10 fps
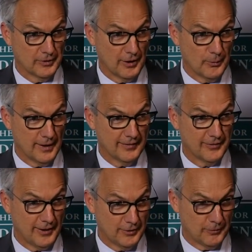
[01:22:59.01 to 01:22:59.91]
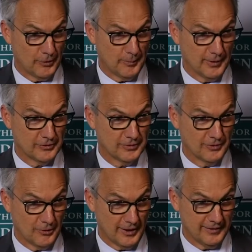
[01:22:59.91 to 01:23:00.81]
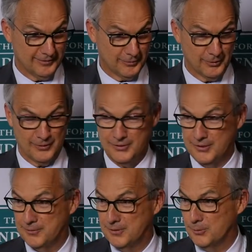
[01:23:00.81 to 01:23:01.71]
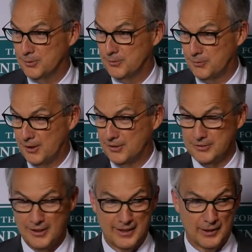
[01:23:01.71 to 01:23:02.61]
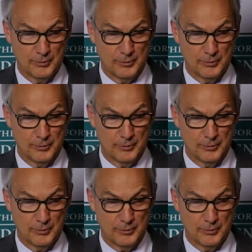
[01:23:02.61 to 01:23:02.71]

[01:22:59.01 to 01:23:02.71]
So thank you very much, Greg, for this evening. It was very entertaining.